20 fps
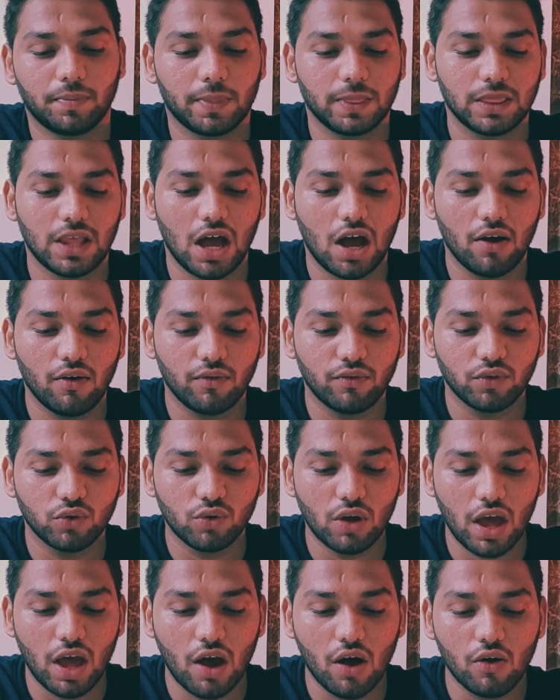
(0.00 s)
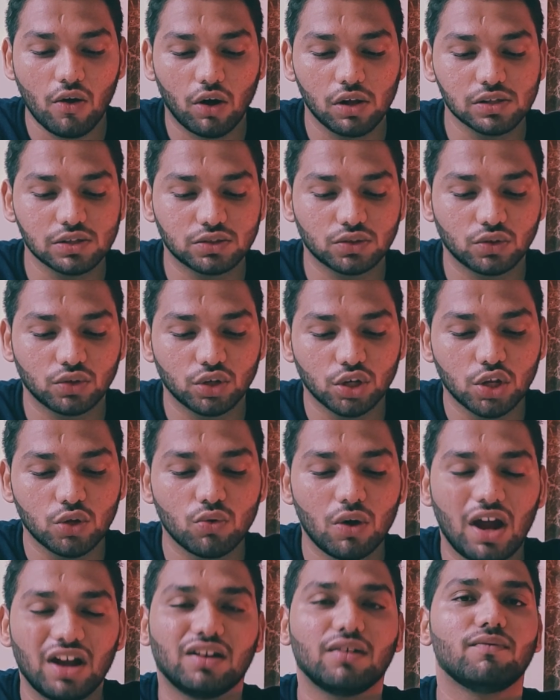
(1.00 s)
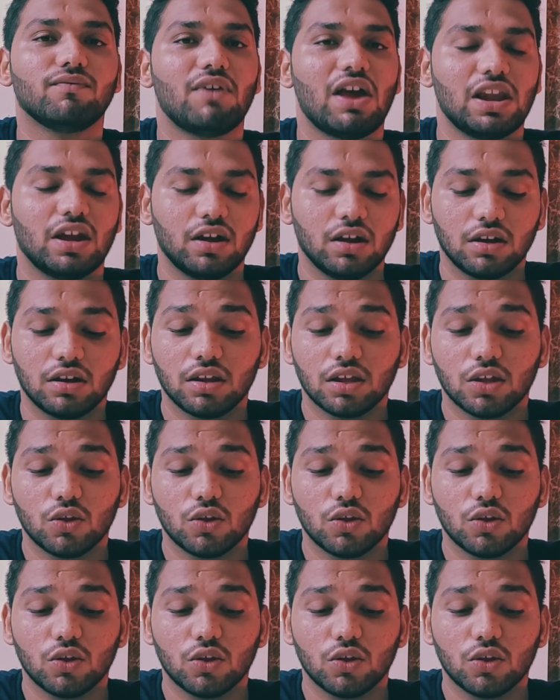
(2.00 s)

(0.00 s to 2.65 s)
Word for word: Now you have also new item validity.